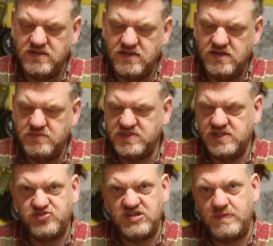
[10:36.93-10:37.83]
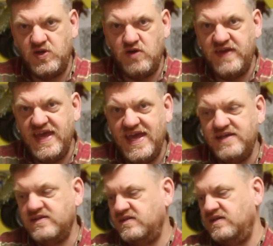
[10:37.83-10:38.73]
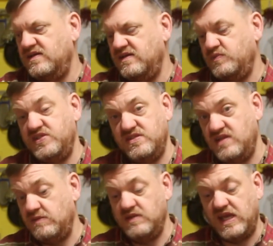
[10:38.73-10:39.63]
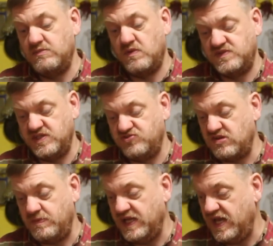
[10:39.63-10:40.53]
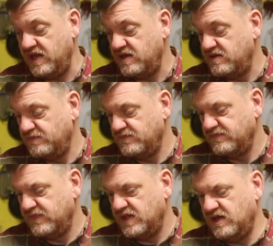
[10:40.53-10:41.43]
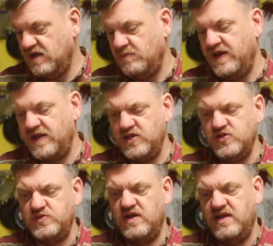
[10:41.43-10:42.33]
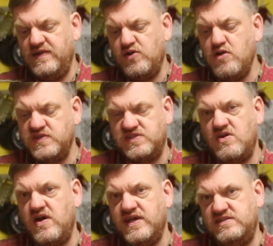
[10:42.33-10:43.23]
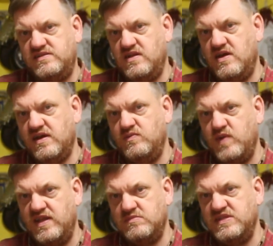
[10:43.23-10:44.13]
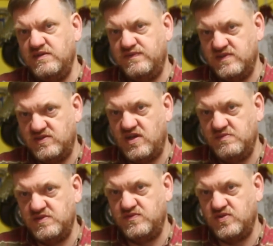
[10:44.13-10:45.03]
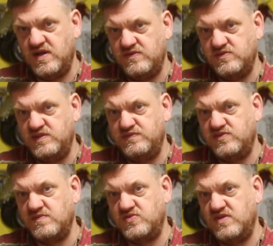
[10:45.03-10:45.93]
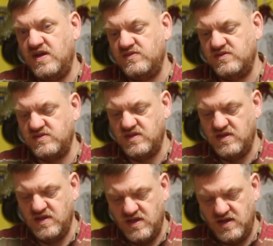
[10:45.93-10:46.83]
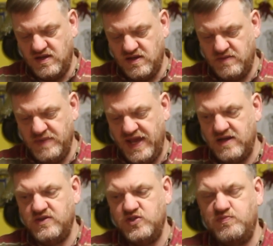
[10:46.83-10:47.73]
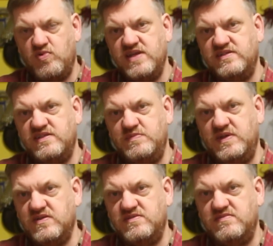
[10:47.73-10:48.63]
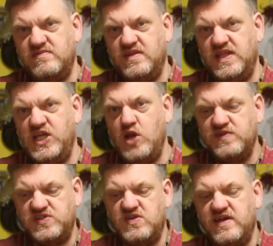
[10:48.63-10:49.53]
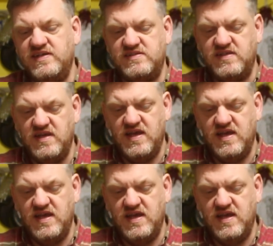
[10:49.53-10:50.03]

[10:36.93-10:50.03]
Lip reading: It's going to trap a lot of air, which is the name of the game. Obviously, is trapping air. And they're oversized so that I can wear them in different types of trousers, and I use braces because the oversized